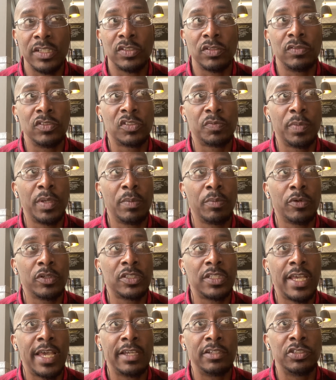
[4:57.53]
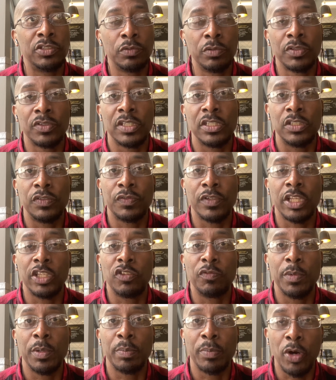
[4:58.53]
So you spend more time doing the things you feel like you've
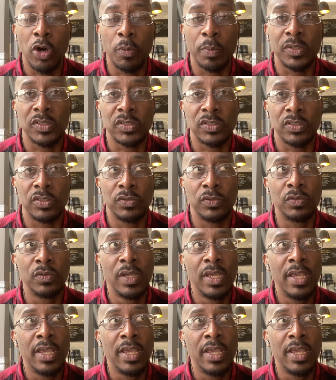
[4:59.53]
been purpose to do